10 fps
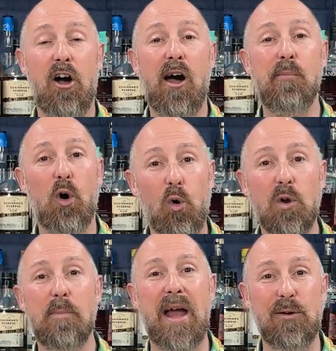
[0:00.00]
I'm
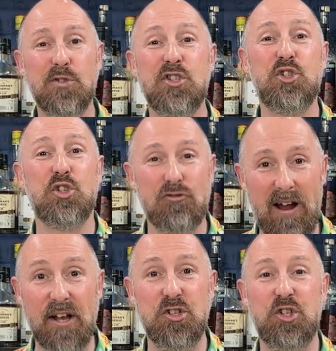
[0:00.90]
all about
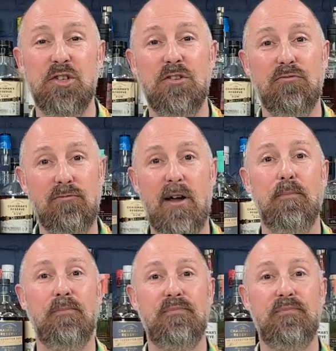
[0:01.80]
scratch rum.